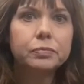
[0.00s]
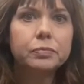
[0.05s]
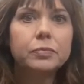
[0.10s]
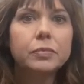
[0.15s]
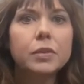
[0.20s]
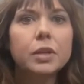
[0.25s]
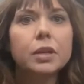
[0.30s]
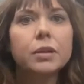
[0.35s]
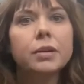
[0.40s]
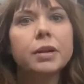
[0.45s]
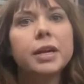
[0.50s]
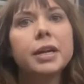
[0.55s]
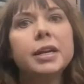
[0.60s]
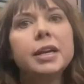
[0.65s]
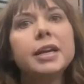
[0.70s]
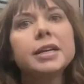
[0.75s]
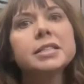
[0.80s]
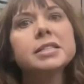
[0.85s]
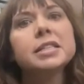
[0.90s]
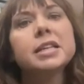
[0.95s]
Okay,
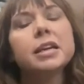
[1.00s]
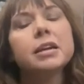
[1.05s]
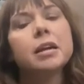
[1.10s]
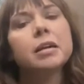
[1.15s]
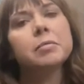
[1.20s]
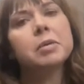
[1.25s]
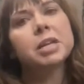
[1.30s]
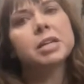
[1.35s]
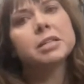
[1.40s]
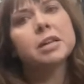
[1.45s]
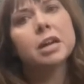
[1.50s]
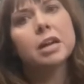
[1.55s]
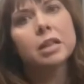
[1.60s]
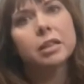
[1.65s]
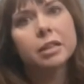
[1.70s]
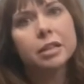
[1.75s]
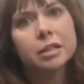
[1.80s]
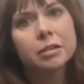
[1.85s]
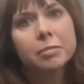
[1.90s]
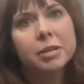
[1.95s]
next thing I'm going to talk a
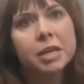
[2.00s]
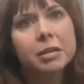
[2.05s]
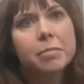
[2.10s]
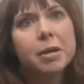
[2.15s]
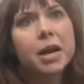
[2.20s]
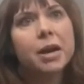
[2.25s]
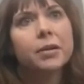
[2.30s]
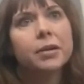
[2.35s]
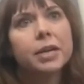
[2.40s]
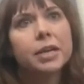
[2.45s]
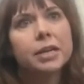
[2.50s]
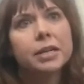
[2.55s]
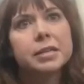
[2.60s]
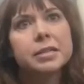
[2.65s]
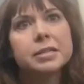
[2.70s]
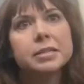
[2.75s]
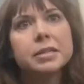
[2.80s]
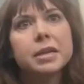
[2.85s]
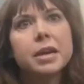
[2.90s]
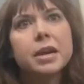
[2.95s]
little bit about
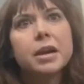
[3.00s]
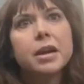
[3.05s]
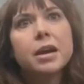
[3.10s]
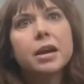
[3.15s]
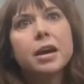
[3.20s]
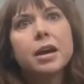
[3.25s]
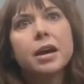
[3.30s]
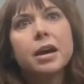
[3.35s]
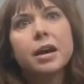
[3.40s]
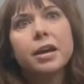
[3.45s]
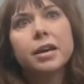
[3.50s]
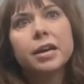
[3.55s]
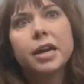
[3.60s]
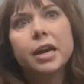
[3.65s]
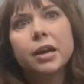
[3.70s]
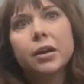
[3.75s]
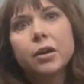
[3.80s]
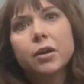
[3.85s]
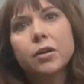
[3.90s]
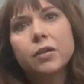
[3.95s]
is
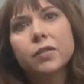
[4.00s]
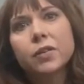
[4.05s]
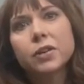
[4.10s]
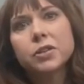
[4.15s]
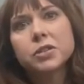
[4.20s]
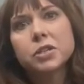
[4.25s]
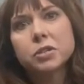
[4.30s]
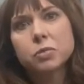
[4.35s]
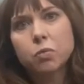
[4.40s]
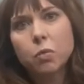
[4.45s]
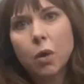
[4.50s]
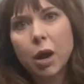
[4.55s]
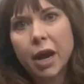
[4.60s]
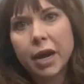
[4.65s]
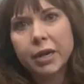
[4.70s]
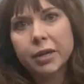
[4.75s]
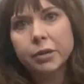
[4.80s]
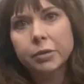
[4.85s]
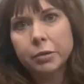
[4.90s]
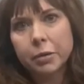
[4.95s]
narrow versus
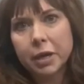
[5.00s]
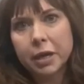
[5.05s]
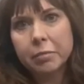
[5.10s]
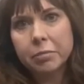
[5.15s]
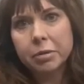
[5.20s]
wide grip.